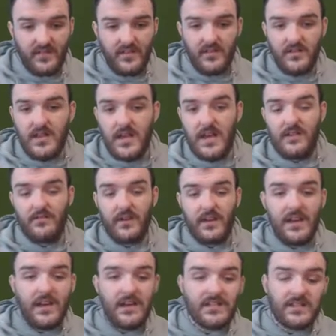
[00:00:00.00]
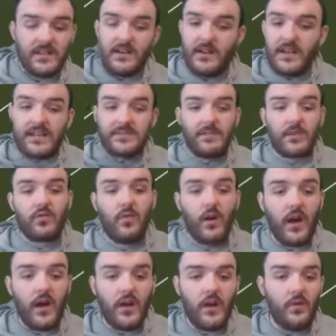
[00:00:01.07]
Yeah, it is. That's
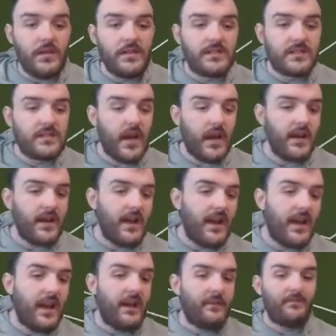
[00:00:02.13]
Maguire who he's done there.